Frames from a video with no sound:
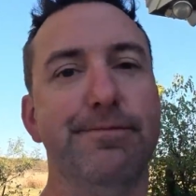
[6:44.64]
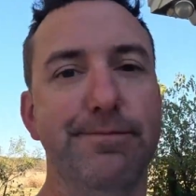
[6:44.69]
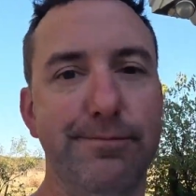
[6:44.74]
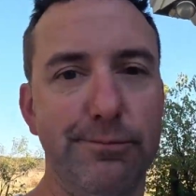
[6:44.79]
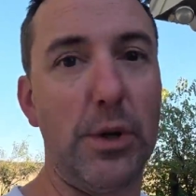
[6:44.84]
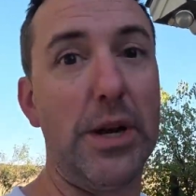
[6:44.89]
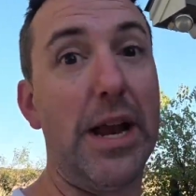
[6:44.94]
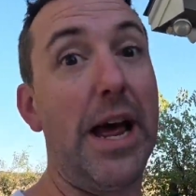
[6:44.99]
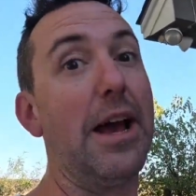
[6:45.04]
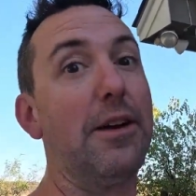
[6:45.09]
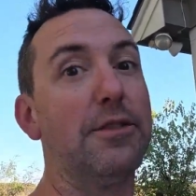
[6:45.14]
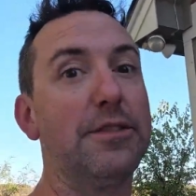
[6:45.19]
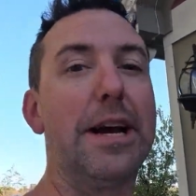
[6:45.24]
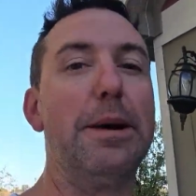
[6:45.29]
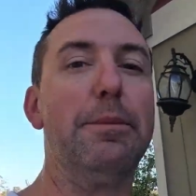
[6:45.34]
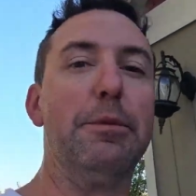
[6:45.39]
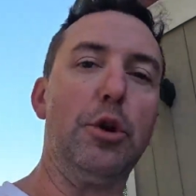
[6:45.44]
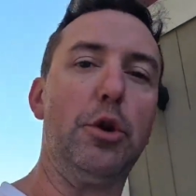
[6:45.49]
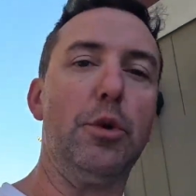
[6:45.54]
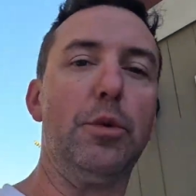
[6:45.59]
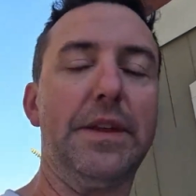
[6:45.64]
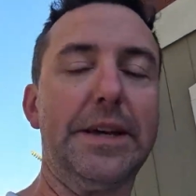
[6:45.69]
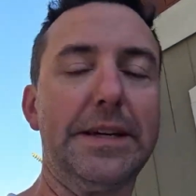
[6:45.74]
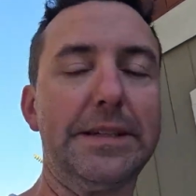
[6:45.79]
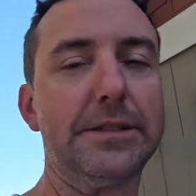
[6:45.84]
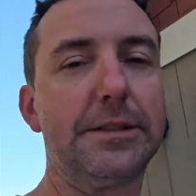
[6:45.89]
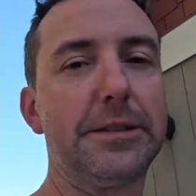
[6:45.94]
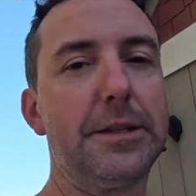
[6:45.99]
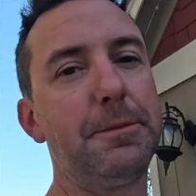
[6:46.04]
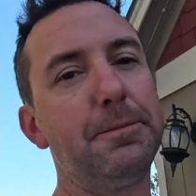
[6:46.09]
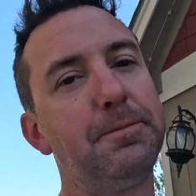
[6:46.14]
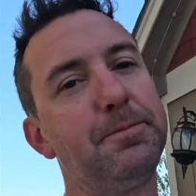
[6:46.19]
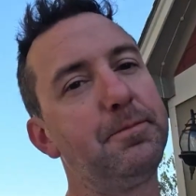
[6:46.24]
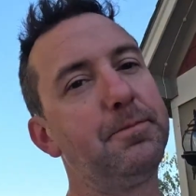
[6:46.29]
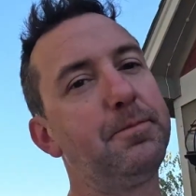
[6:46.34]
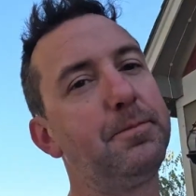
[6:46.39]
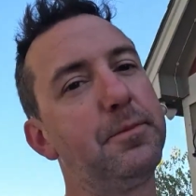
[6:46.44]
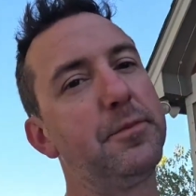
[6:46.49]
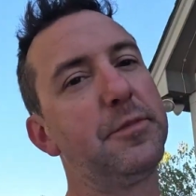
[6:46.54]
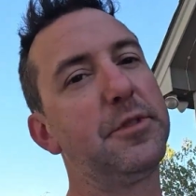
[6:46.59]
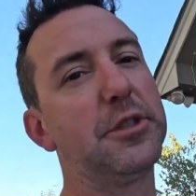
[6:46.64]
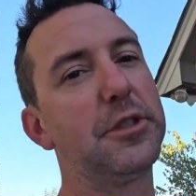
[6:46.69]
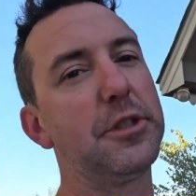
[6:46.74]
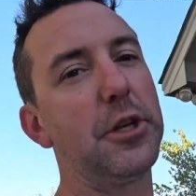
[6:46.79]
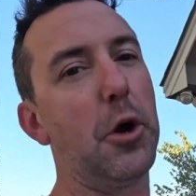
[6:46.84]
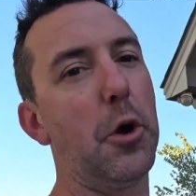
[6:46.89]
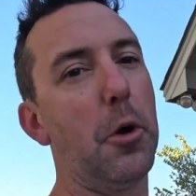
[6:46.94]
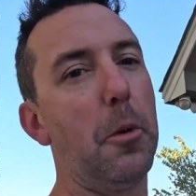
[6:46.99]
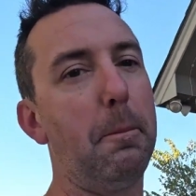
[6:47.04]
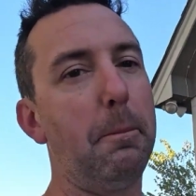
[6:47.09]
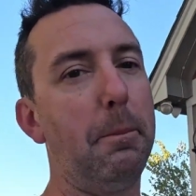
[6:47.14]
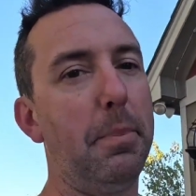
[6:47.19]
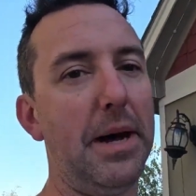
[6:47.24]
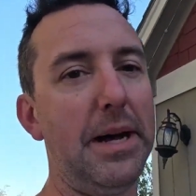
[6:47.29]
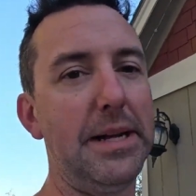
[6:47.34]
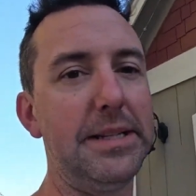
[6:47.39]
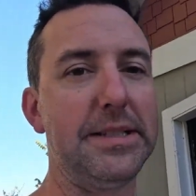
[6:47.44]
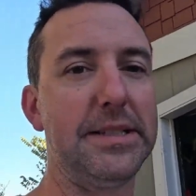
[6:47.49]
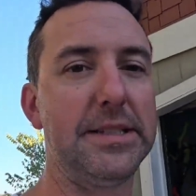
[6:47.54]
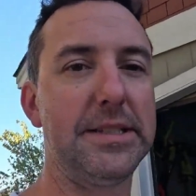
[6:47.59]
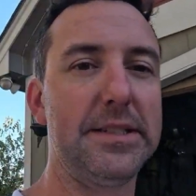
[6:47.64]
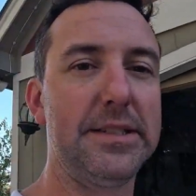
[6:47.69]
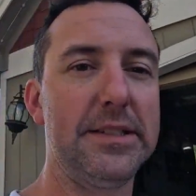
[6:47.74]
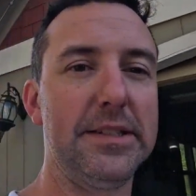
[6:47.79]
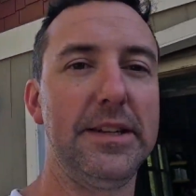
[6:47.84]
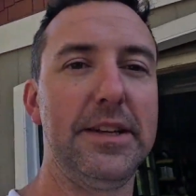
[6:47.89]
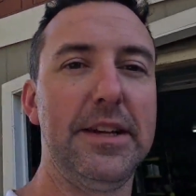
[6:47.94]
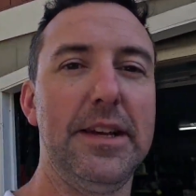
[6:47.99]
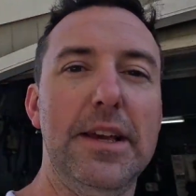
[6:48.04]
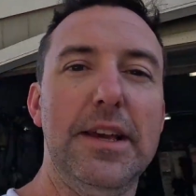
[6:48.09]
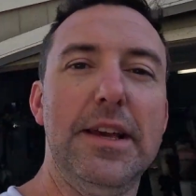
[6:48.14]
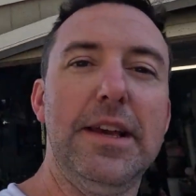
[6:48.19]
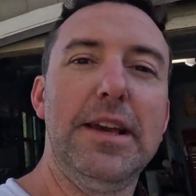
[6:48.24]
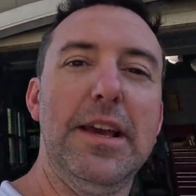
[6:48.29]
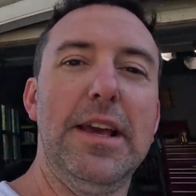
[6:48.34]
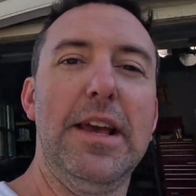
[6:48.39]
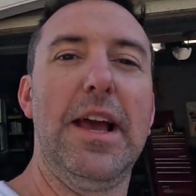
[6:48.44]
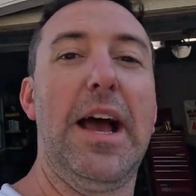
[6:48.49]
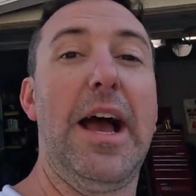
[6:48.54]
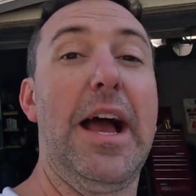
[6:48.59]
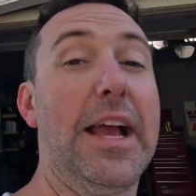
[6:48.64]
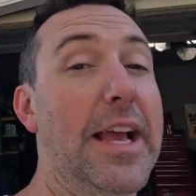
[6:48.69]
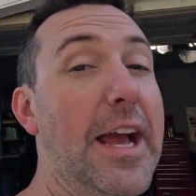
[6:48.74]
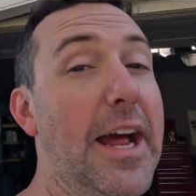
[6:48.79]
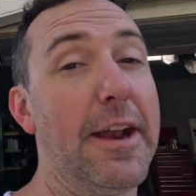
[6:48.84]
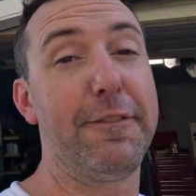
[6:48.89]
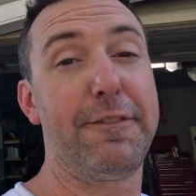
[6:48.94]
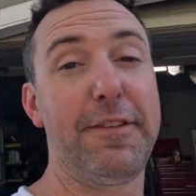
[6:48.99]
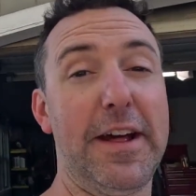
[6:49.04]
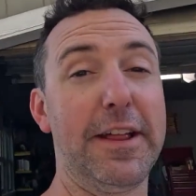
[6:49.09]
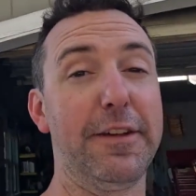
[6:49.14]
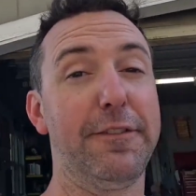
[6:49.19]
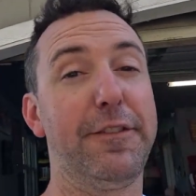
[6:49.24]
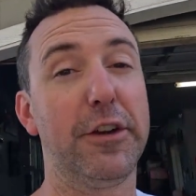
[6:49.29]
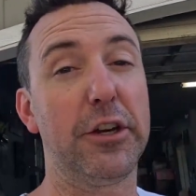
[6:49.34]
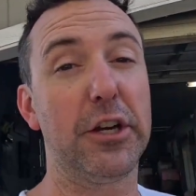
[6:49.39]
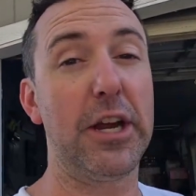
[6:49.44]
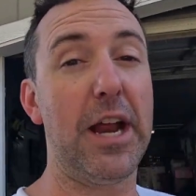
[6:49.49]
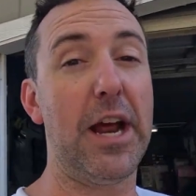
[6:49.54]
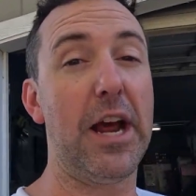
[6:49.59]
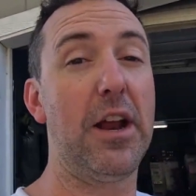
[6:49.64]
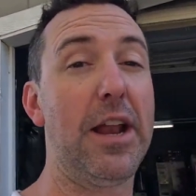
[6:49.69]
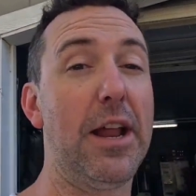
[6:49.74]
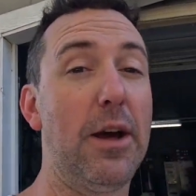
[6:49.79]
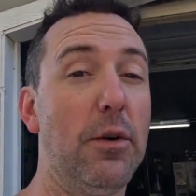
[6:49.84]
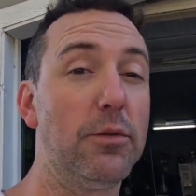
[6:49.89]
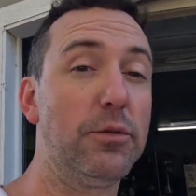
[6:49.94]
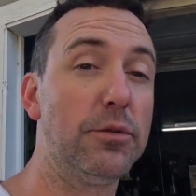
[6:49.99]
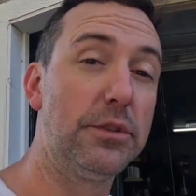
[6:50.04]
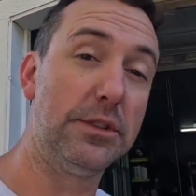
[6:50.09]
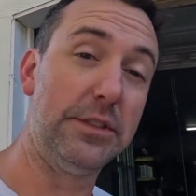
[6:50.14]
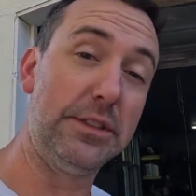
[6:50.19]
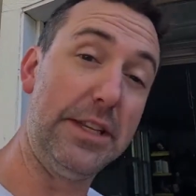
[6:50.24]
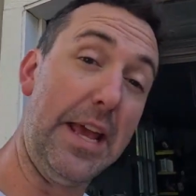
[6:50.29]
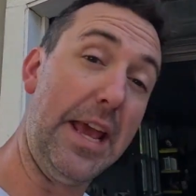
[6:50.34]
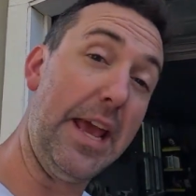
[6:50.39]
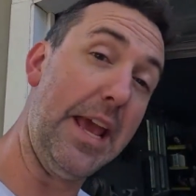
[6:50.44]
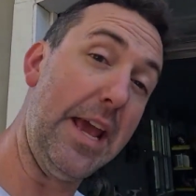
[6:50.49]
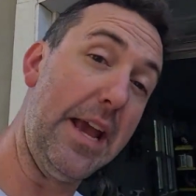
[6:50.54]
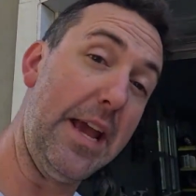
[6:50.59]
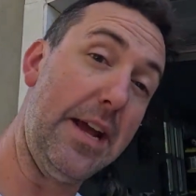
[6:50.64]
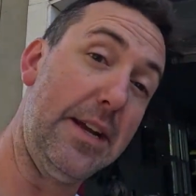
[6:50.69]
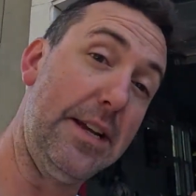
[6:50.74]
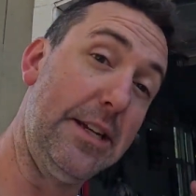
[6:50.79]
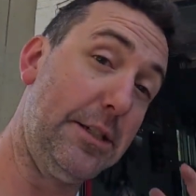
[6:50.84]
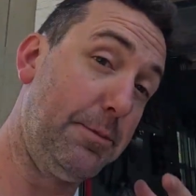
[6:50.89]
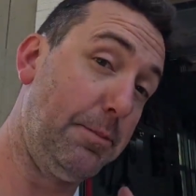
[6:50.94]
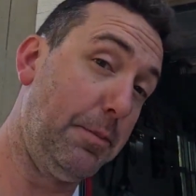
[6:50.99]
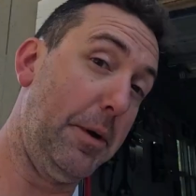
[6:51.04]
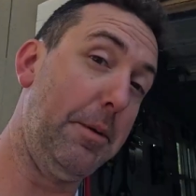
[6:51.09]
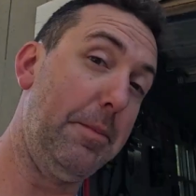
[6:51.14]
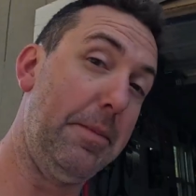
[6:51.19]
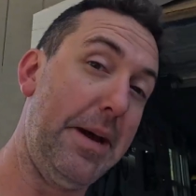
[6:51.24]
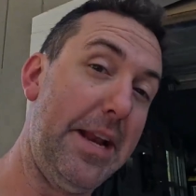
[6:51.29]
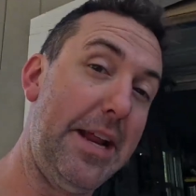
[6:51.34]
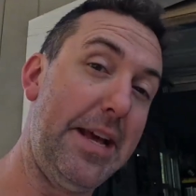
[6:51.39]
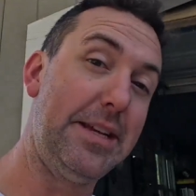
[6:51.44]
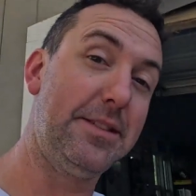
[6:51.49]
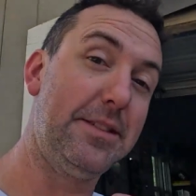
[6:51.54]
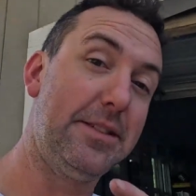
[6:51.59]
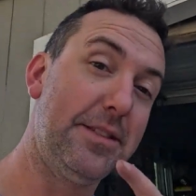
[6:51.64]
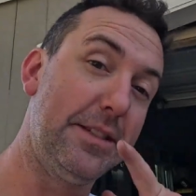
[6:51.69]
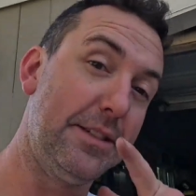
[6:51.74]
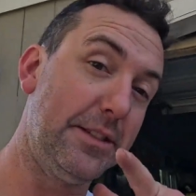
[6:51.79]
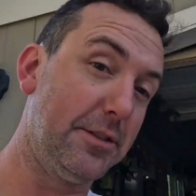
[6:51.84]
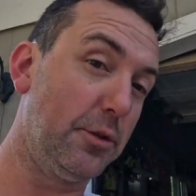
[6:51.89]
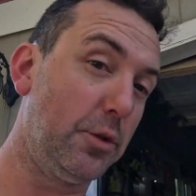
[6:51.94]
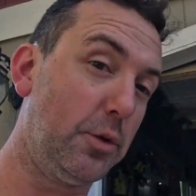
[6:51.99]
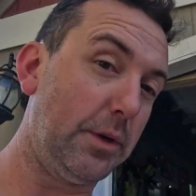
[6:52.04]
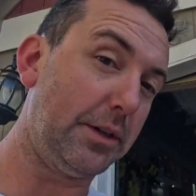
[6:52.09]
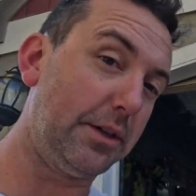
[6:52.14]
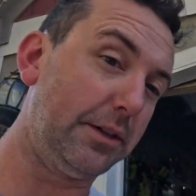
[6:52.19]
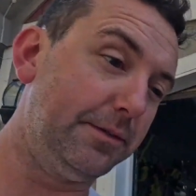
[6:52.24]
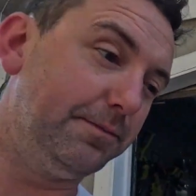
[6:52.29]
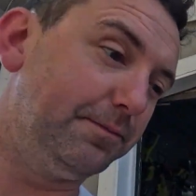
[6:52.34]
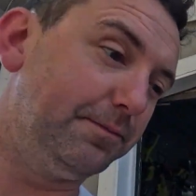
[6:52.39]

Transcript: when I have time to do things. So, but I got it finally figured out, and it's pretty badass. It's a little quicker.